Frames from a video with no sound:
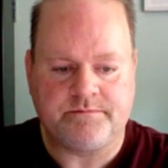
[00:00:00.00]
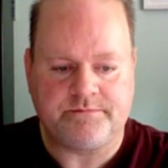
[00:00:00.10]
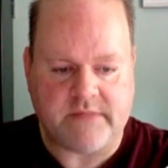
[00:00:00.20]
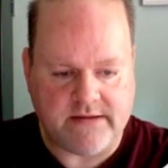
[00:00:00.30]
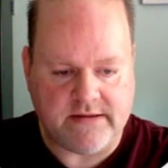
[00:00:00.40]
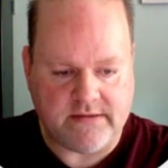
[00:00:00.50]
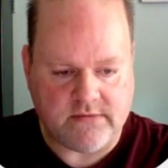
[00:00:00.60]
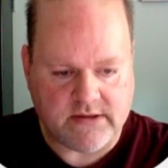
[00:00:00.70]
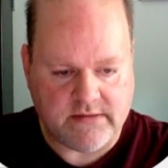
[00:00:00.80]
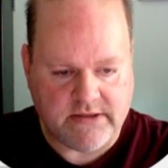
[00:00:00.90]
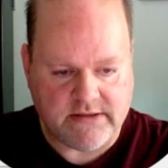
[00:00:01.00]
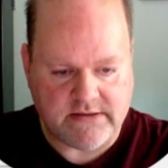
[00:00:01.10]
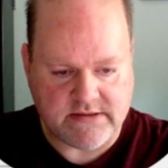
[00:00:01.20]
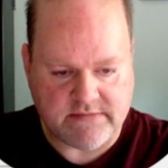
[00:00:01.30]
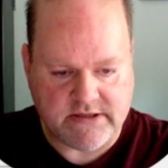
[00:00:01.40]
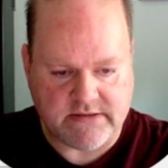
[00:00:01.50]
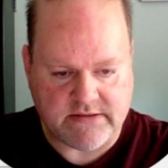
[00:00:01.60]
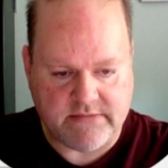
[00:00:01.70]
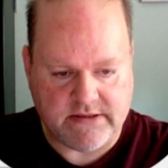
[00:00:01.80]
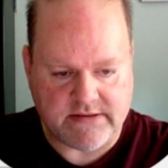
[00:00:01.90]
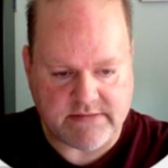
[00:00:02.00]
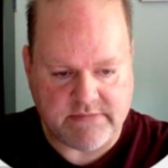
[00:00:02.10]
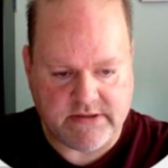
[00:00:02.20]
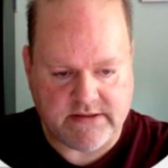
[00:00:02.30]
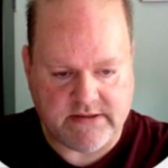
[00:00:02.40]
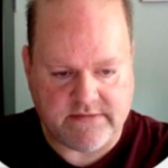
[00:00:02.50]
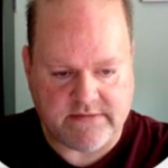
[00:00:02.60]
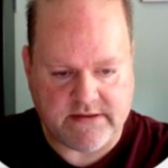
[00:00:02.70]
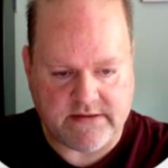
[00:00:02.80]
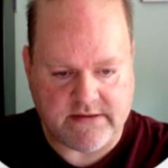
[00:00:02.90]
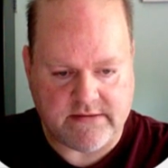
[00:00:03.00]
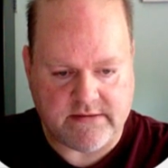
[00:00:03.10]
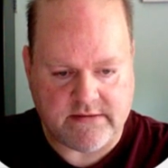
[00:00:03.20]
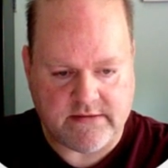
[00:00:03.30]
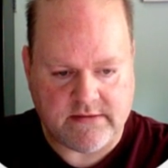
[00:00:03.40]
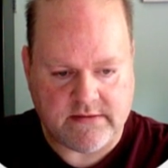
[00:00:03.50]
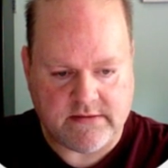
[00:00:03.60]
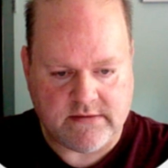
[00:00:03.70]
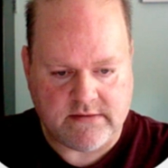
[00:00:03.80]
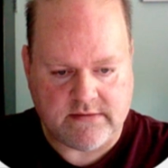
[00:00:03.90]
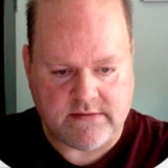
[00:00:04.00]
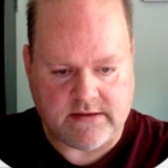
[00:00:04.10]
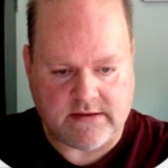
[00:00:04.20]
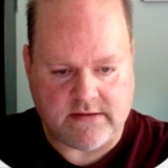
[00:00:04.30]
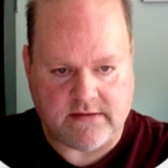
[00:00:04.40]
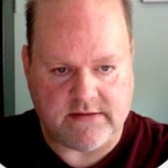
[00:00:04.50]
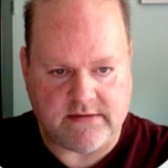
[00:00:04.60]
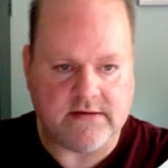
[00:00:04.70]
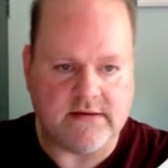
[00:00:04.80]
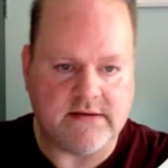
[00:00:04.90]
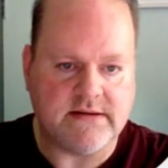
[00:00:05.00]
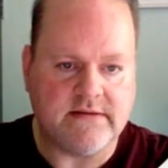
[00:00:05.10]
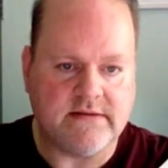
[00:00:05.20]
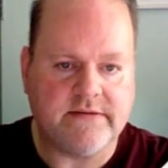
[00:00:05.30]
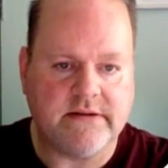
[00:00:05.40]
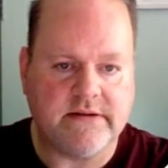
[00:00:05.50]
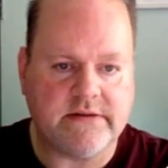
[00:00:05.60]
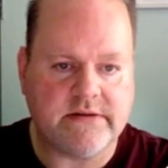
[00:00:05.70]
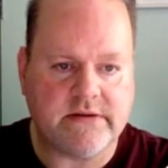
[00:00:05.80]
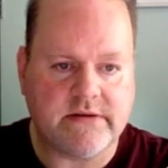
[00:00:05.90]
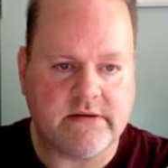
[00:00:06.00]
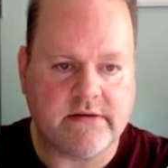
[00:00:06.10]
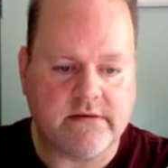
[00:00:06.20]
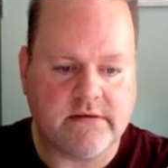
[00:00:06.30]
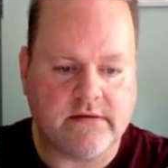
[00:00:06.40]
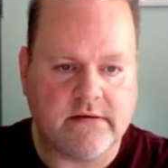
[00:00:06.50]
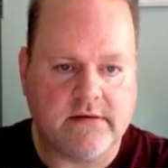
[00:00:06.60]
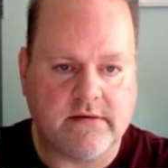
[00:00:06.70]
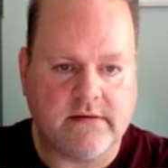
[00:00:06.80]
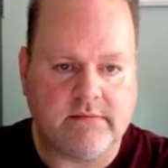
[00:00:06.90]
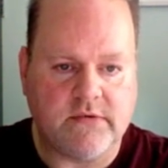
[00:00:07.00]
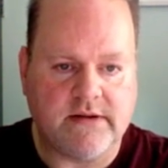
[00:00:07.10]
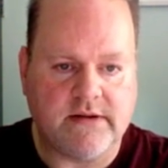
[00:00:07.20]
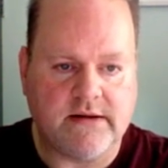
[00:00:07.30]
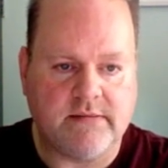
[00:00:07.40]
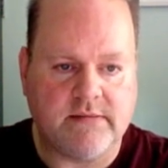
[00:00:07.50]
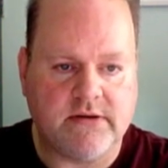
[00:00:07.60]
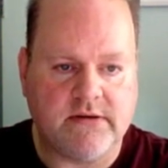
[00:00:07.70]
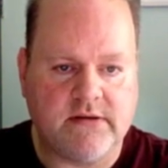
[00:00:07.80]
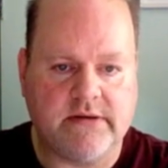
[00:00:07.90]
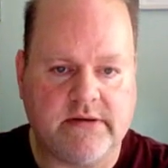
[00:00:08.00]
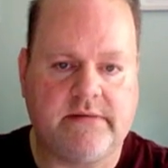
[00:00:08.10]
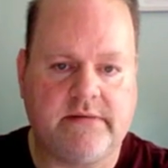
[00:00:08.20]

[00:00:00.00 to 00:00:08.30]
and then we're going to make this big enough that all the content fits. Move that up a little bit,